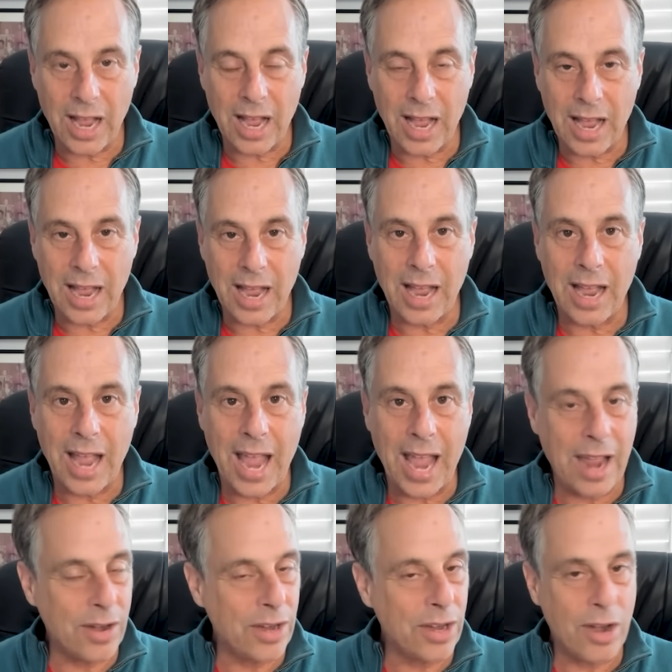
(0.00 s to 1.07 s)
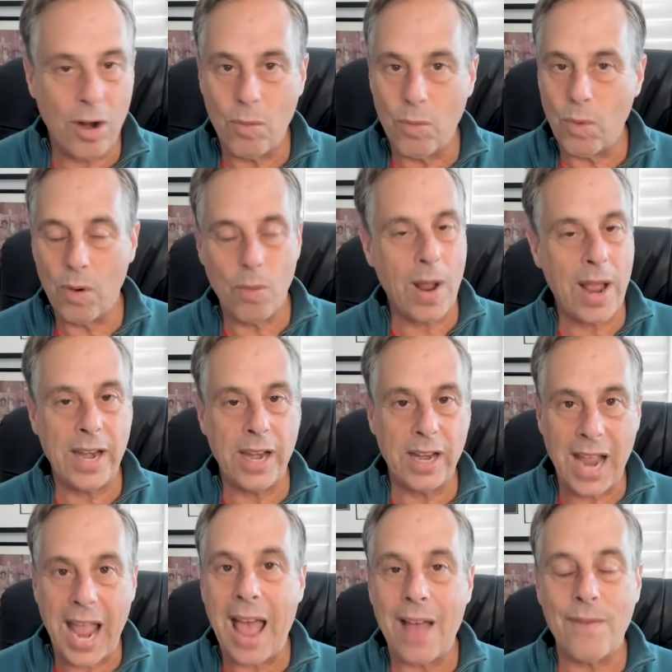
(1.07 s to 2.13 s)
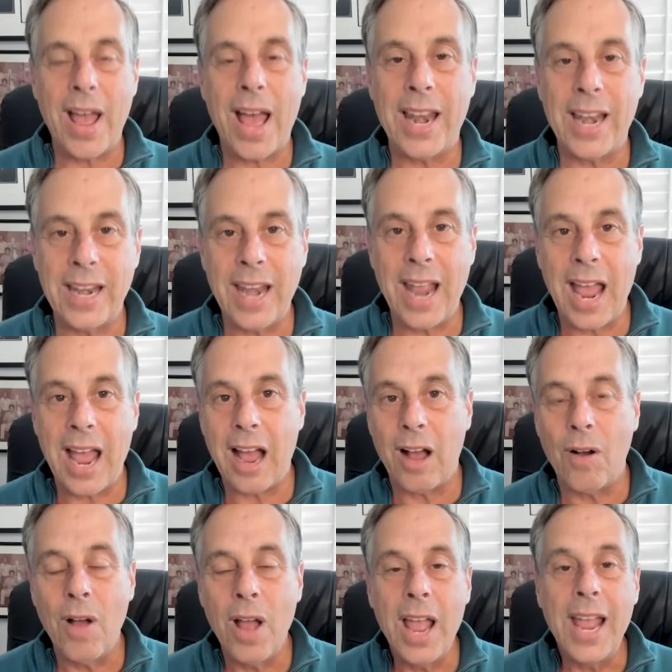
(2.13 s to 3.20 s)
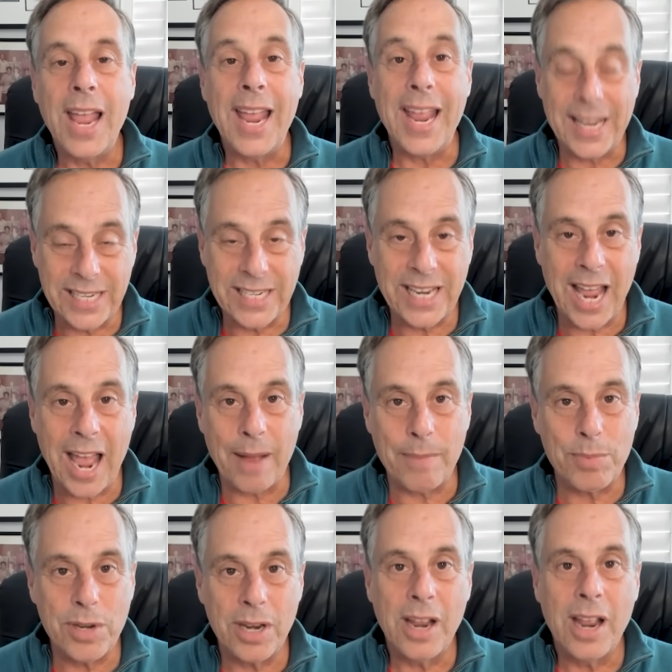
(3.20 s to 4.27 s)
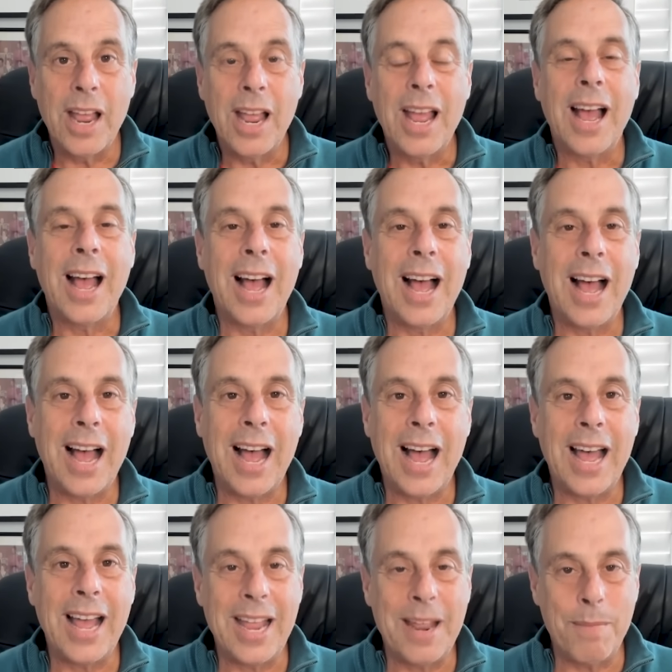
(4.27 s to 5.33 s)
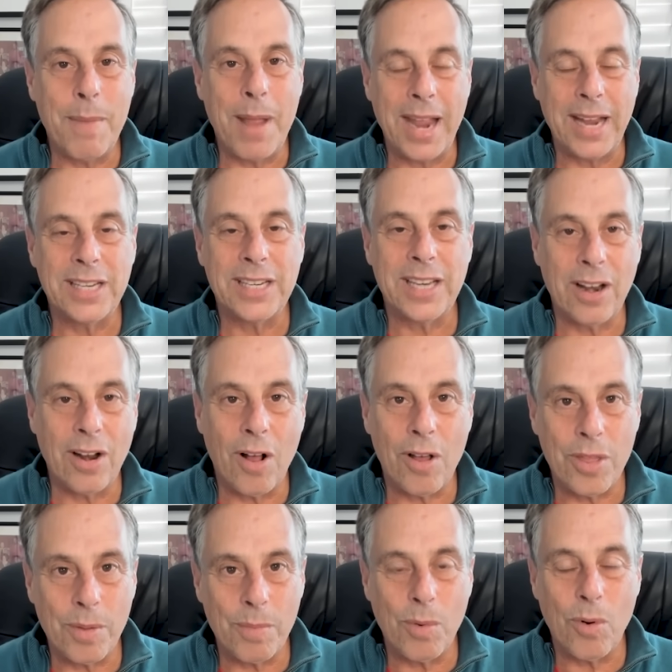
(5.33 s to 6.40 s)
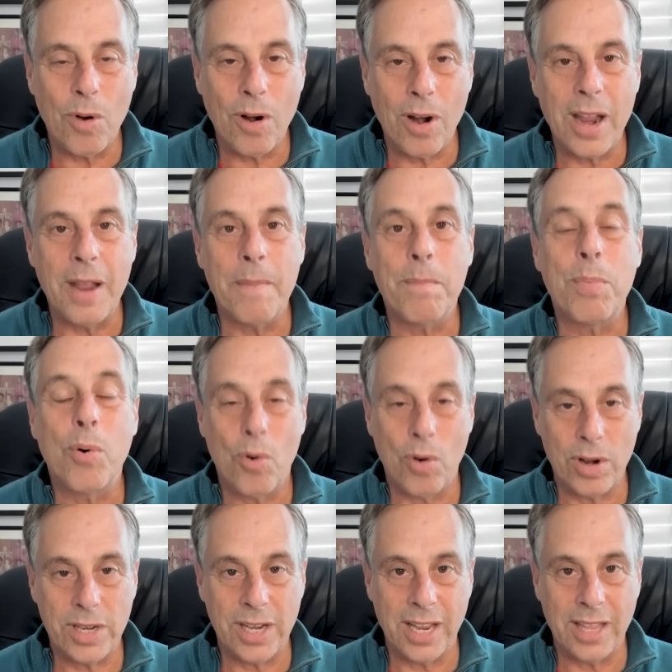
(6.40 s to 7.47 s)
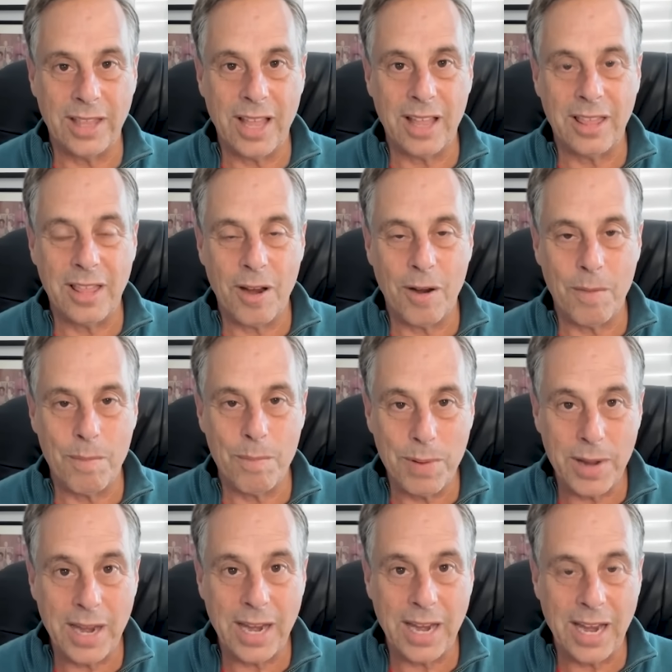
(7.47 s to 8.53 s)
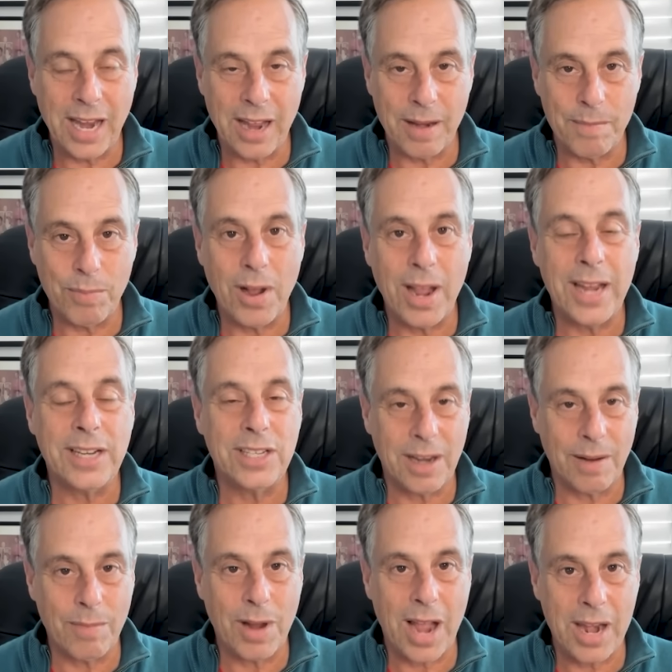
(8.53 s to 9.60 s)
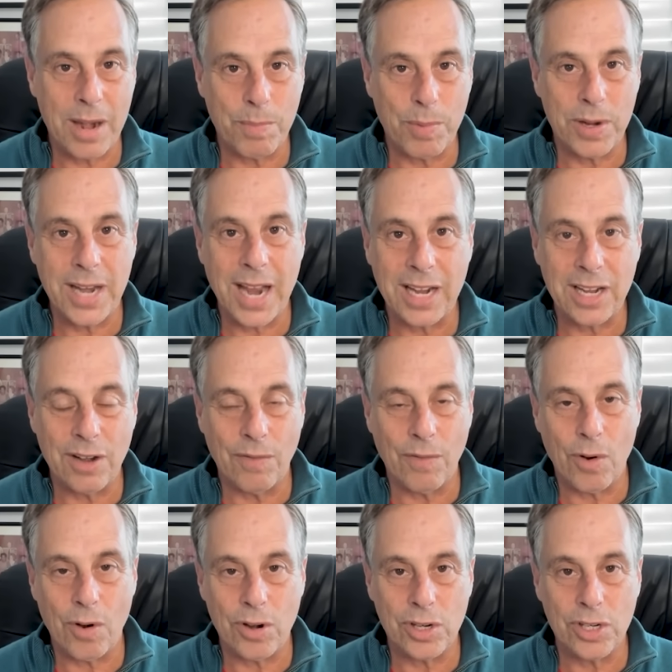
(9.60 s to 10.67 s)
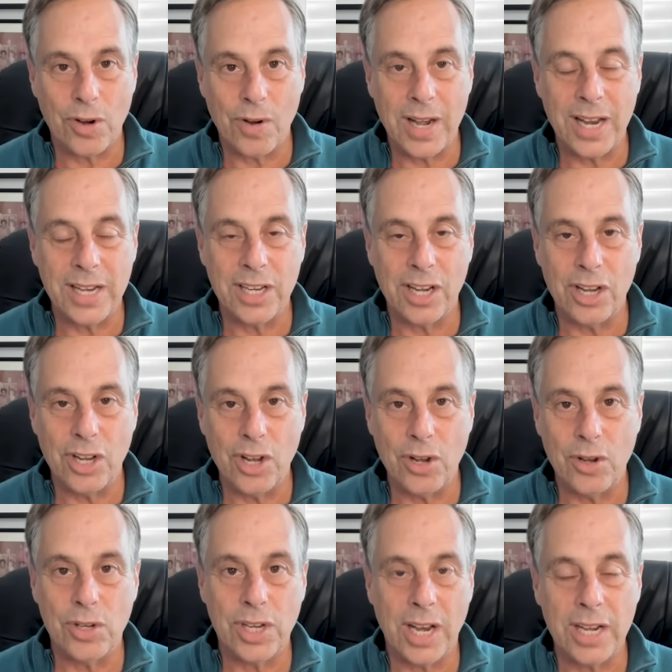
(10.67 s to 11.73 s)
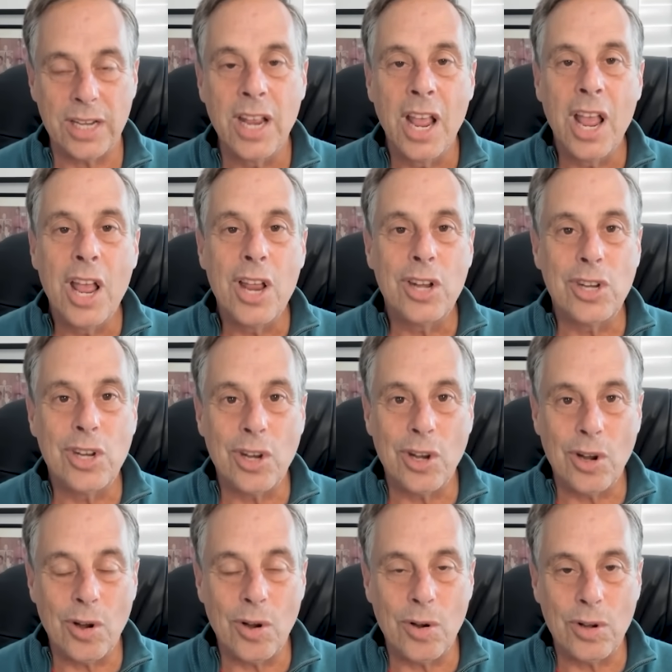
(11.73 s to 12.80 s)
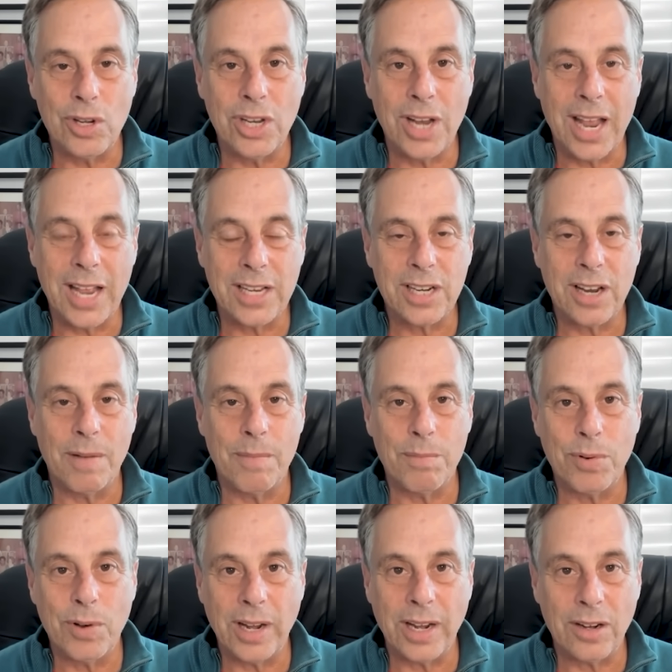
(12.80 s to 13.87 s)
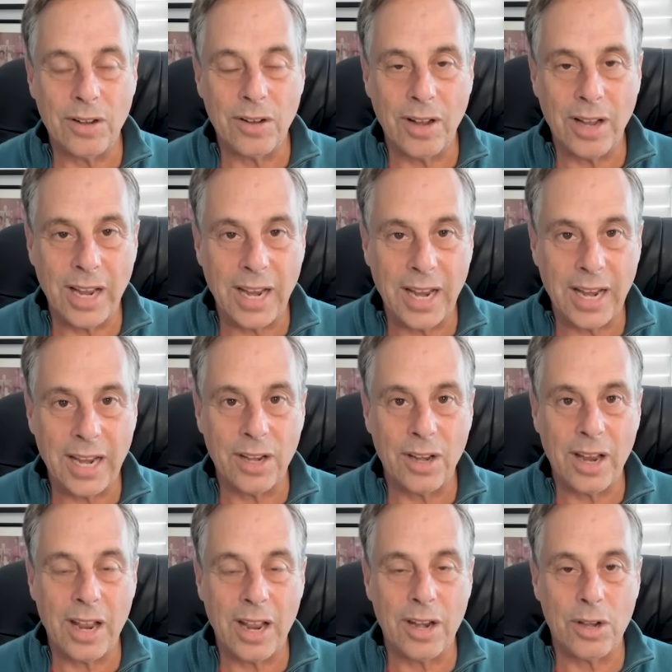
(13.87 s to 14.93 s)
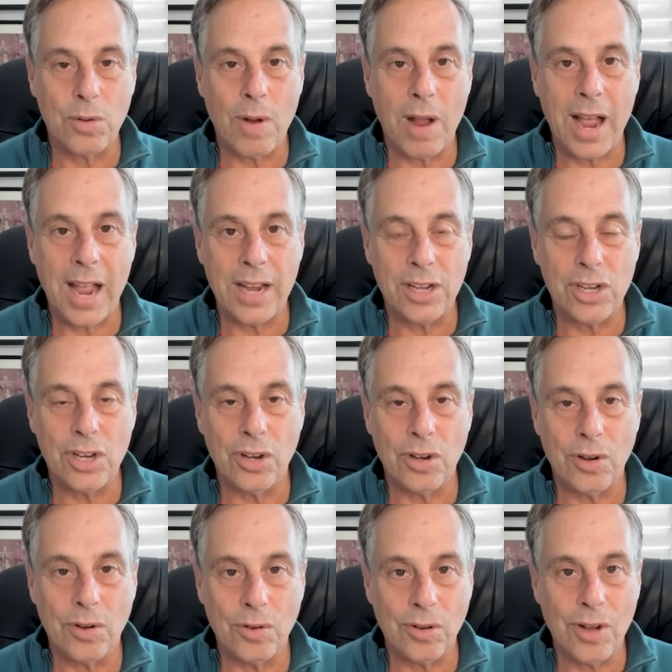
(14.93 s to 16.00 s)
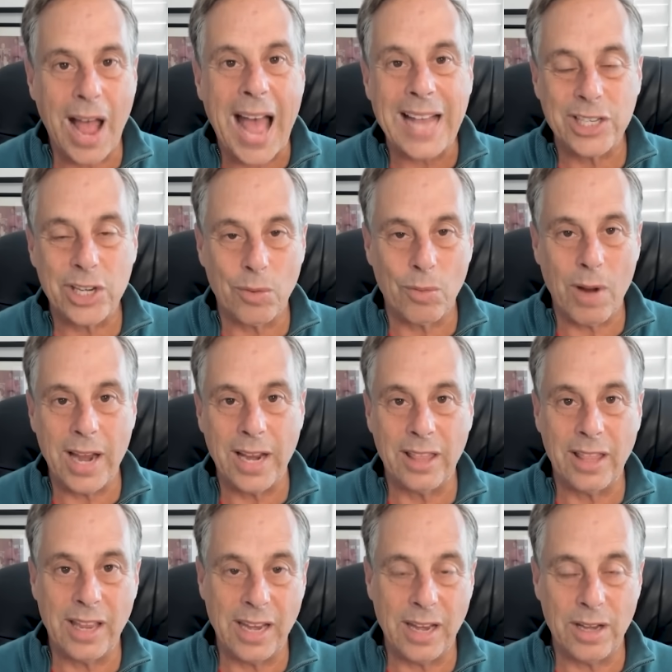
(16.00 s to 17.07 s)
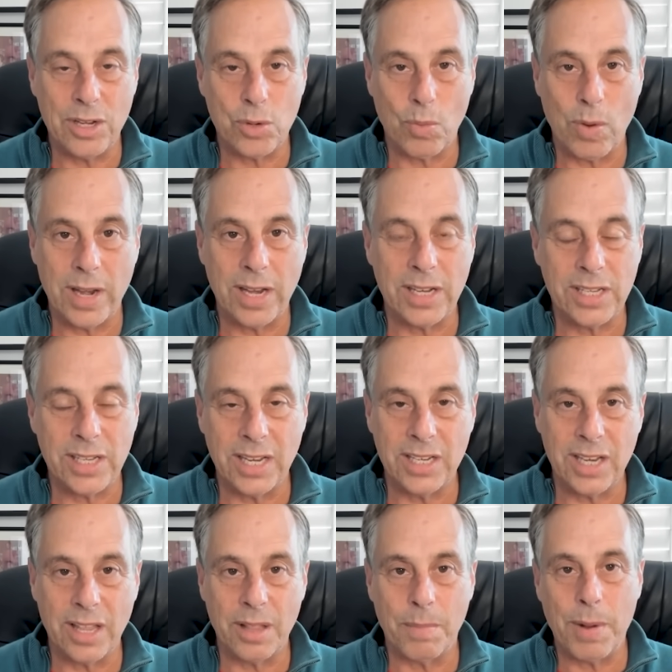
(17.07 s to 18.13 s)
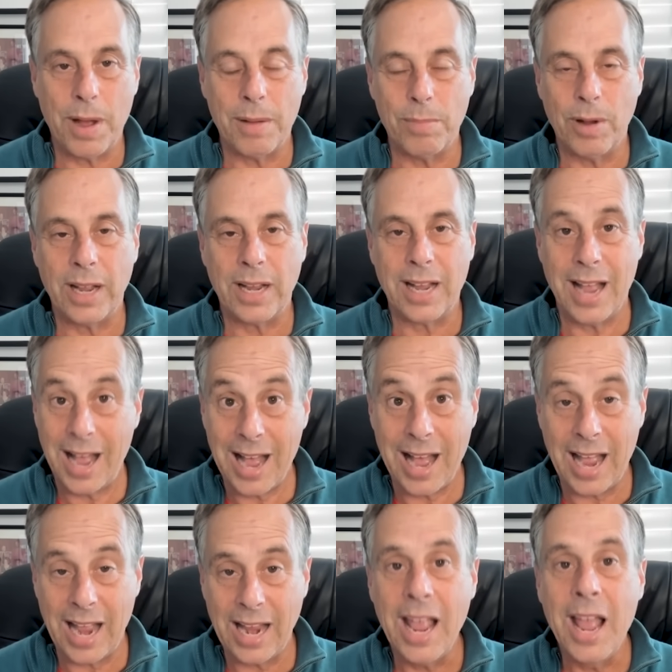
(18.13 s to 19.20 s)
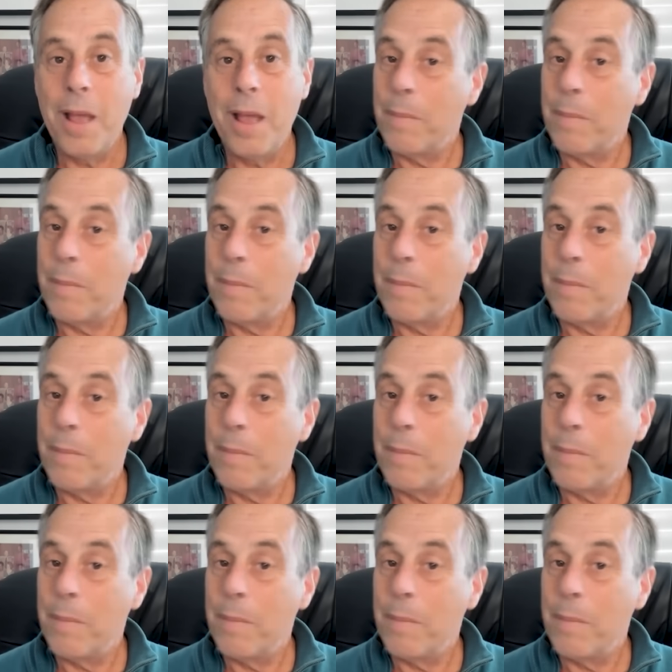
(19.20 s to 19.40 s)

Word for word: Uh, and, you know, we're ready. Have at it now, except uh, it makes it all the more important that there be in place some kind of protective order so he doesn't use it to just completely you know, try to lacerate these witnesses in the public eye.